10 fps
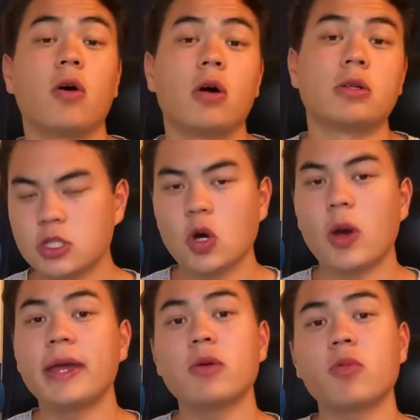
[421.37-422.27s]
all. So
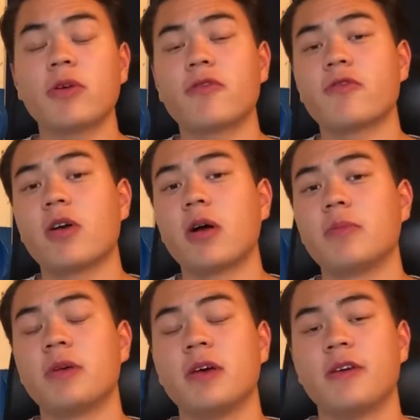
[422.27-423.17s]
anywhere
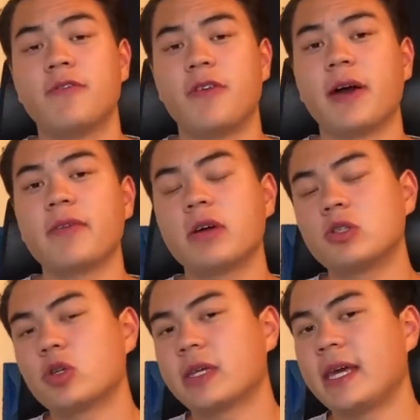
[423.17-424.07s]
from
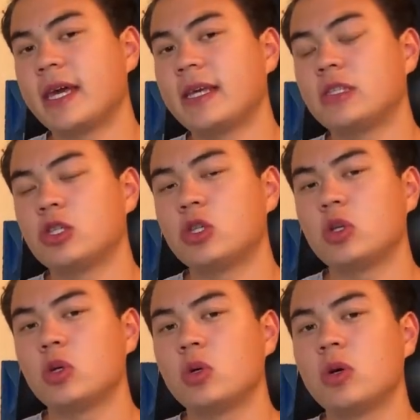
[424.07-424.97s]
500K
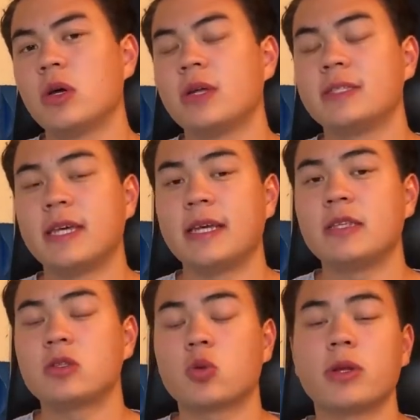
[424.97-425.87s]
to
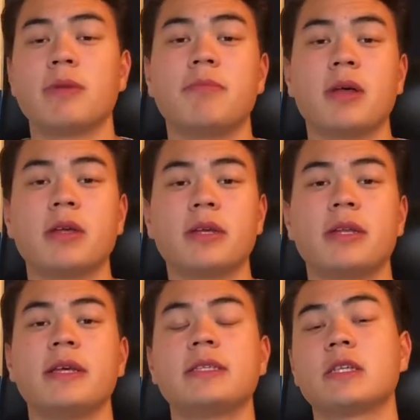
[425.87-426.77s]
10-20 million
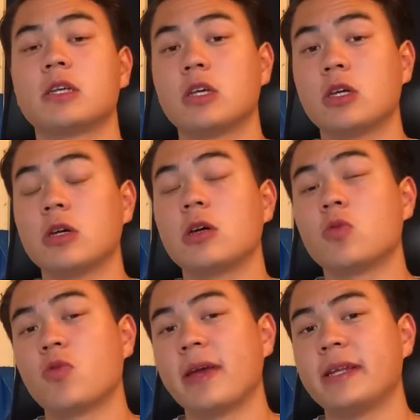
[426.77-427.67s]
is a good
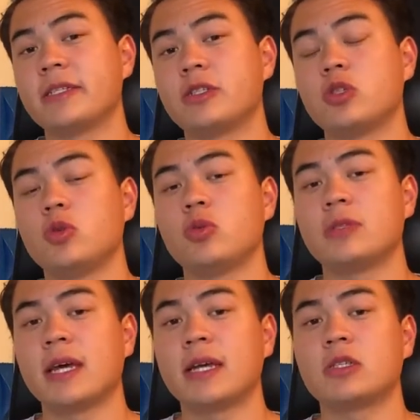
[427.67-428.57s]
range to
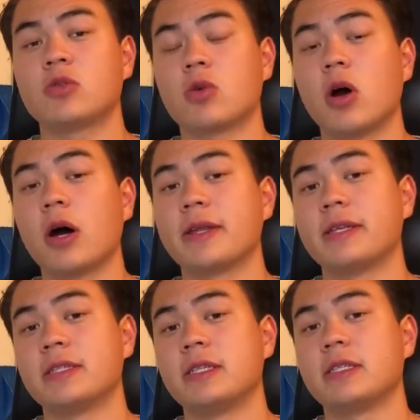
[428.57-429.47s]
test your
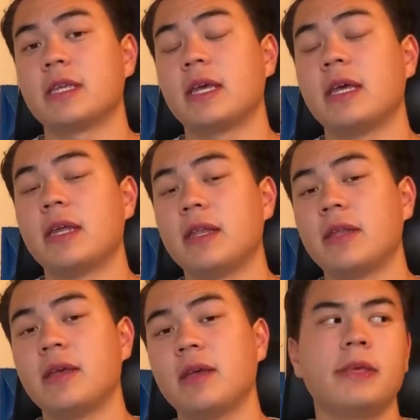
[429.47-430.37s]
audiences
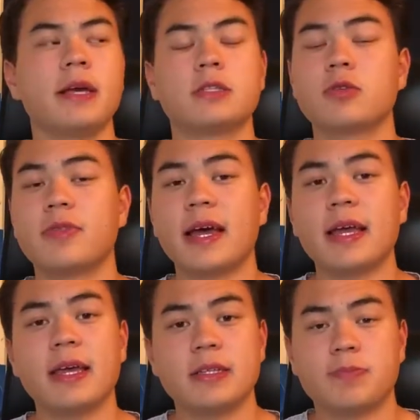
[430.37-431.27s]
in. Yeah, so
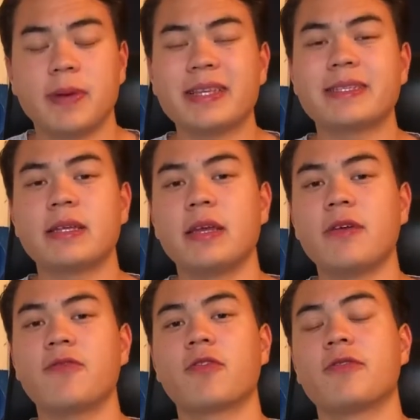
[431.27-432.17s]
that is basically
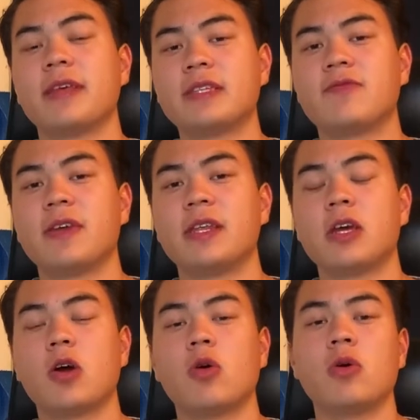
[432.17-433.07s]
it for this
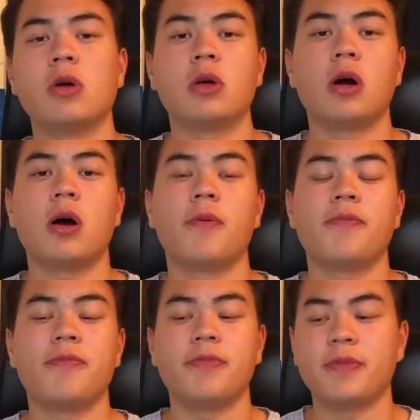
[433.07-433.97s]
video.
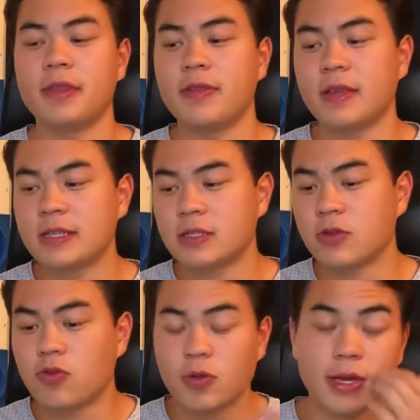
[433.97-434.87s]
There's
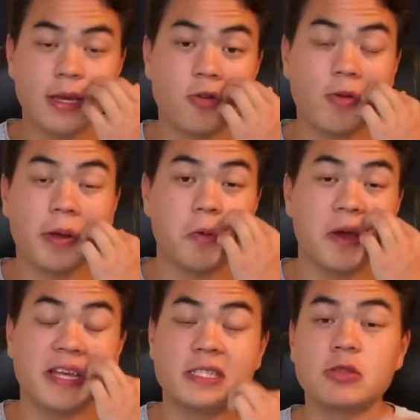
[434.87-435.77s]
3 great
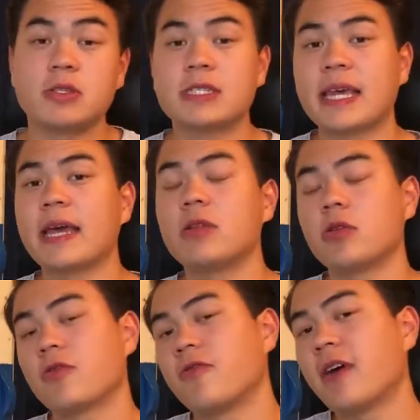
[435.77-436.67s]
ways to scale
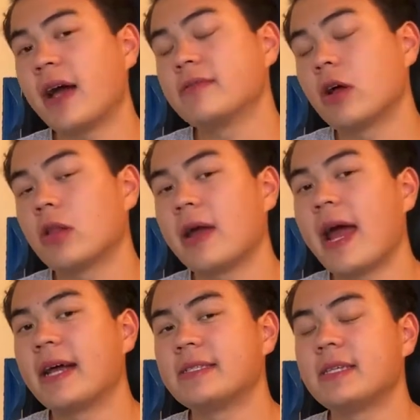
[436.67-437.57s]
your $5
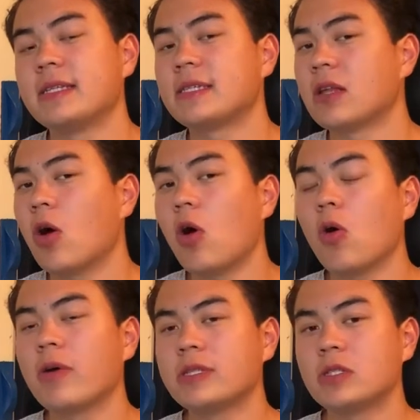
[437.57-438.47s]
ad sets, and
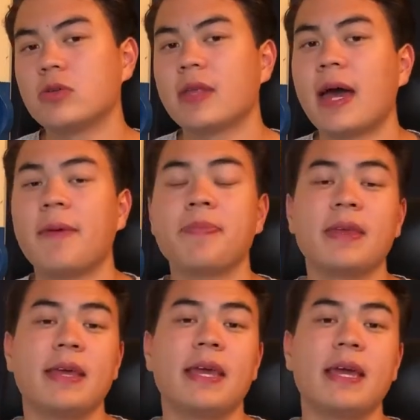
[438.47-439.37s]
always do that.
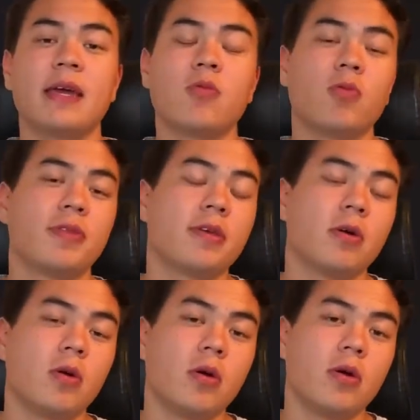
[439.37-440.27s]
And with
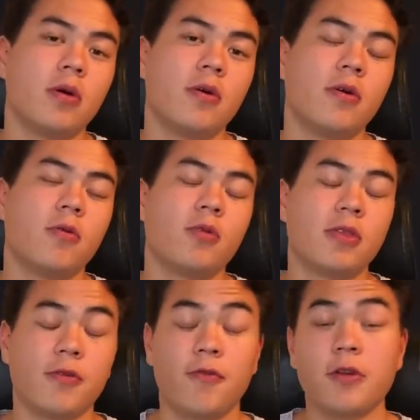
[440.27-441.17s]

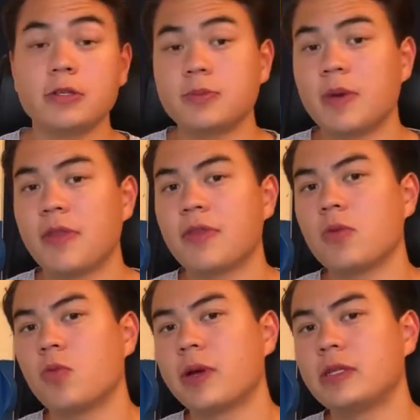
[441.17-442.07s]
the first
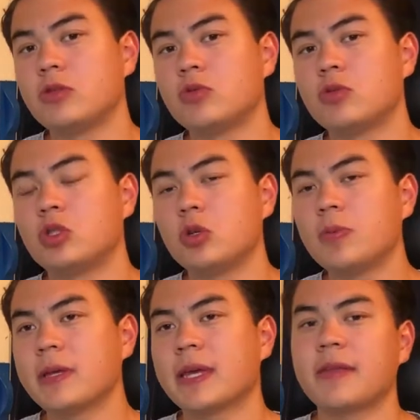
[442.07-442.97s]
method, where you
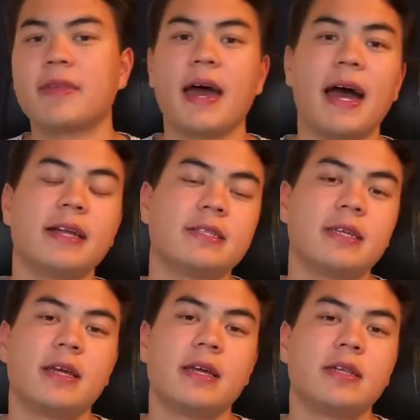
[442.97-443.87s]
duplicate the ad
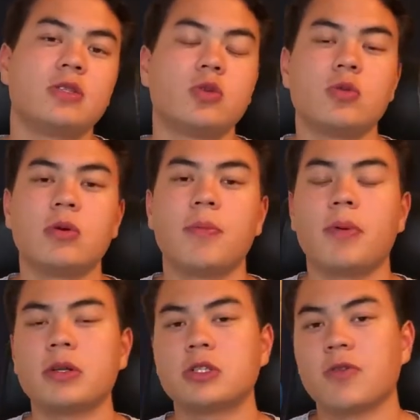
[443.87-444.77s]
set into a
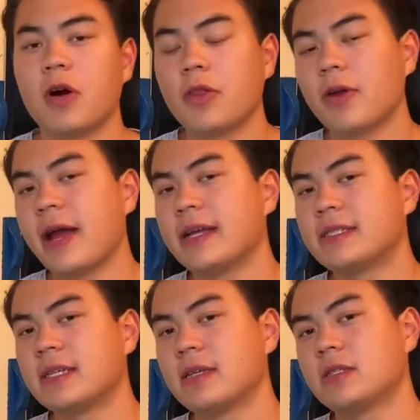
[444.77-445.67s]
bunch of other ad
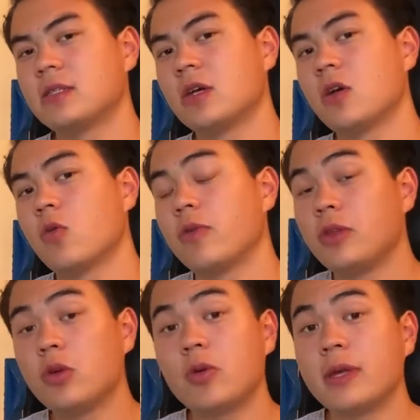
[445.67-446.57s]
sets with
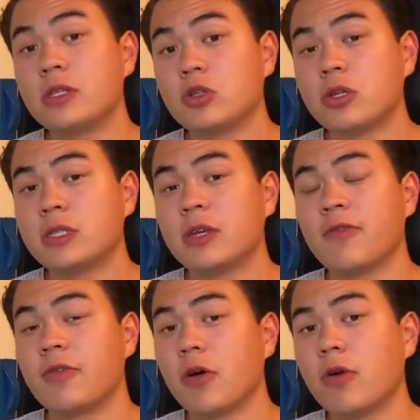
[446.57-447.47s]
new interests,
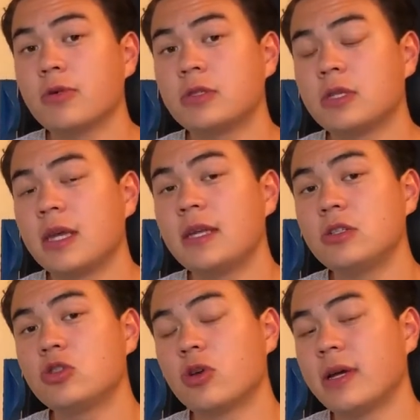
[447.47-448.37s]
if those
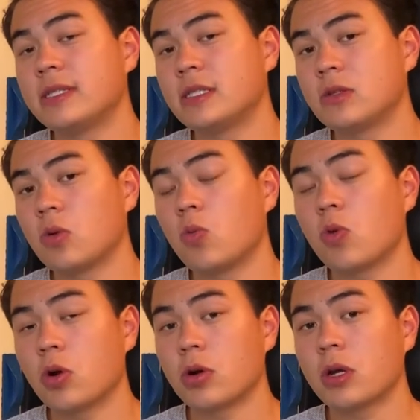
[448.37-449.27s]
interests
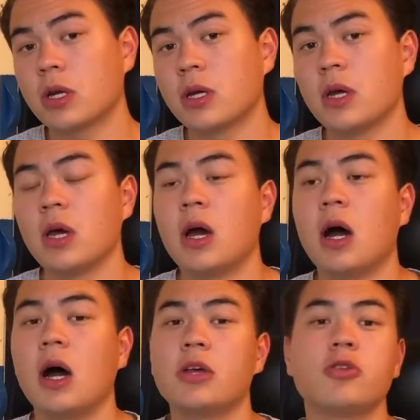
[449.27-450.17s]
work,
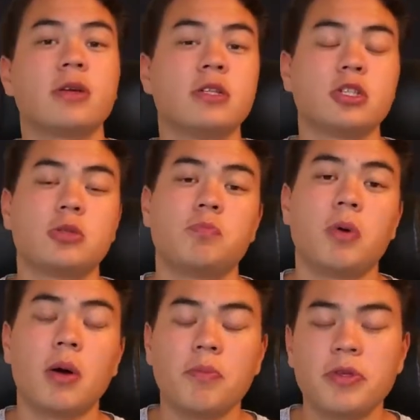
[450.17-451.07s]
you can just
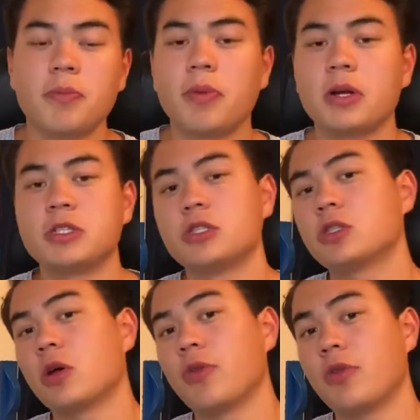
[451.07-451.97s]
bump the budgets
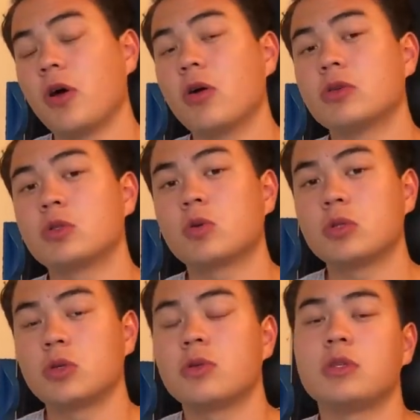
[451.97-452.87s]
on those, or
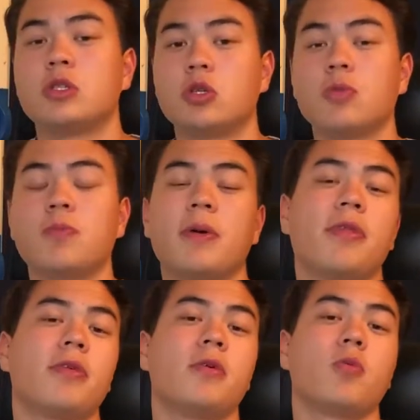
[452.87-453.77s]
do the dupe
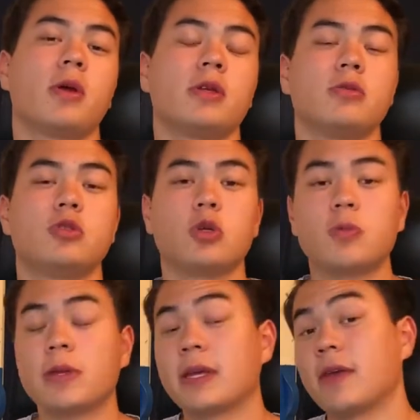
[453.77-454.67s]
method where you
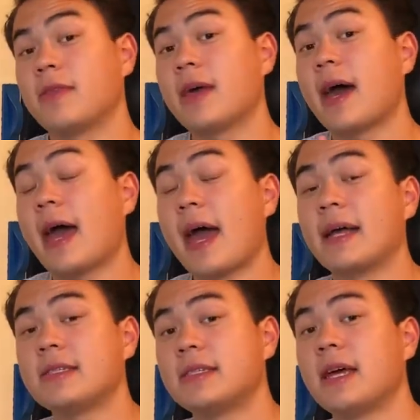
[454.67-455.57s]
duplicate that
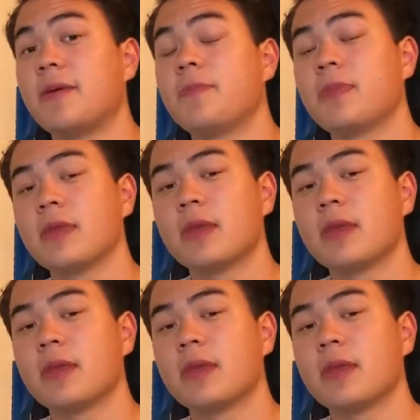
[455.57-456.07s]
ad set